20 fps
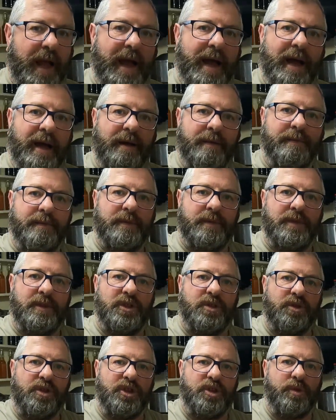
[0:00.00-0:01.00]

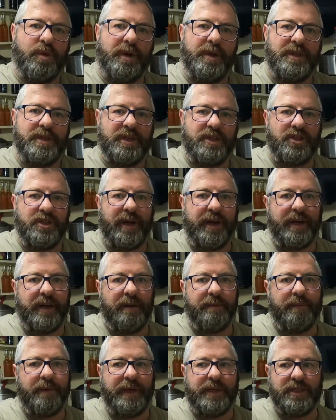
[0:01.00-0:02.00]
So just wanted to try and
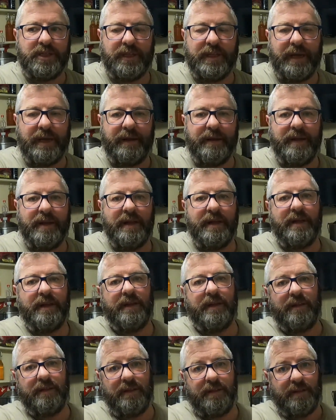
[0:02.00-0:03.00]
complete on that.
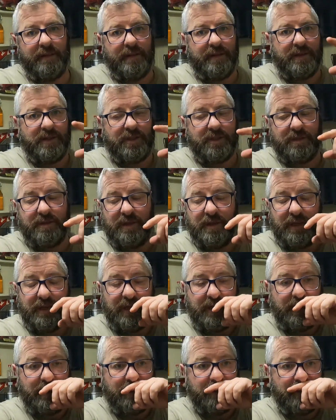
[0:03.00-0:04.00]

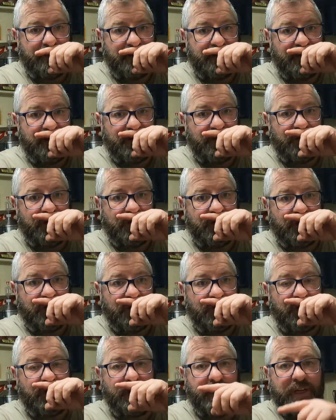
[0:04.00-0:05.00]
The
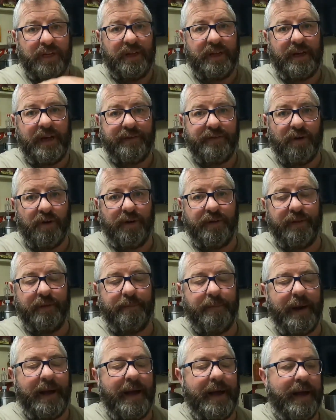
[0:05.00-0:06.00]
chiller I've got in the
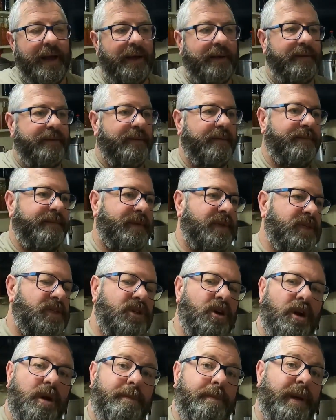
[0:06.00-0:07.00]
bar has
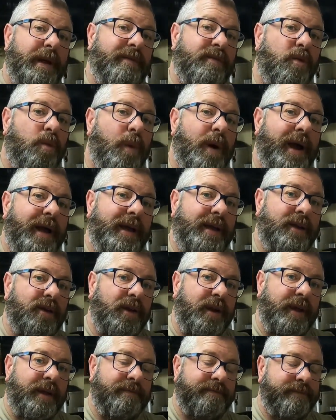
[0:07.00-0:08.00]
got a bit of a wine
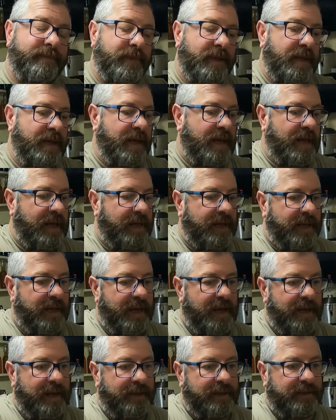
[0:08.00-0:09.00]
on it,
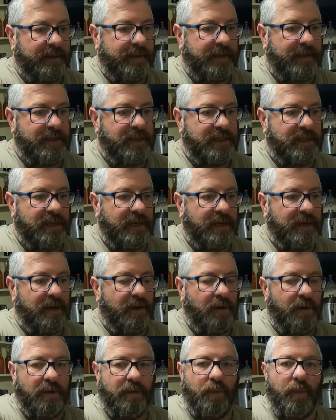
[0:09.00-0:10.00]
and it's
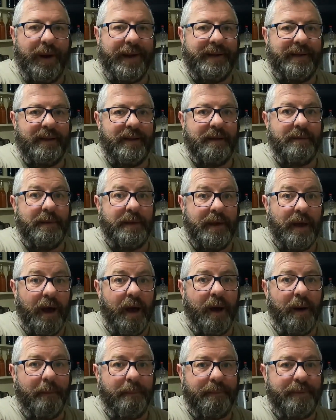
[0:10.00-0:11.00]
winding me
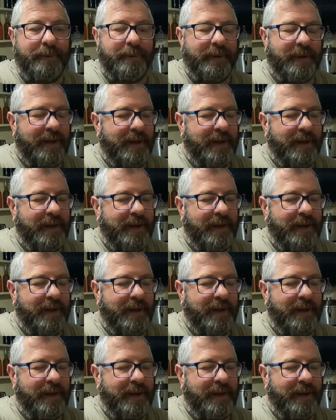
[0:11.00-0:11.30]
up.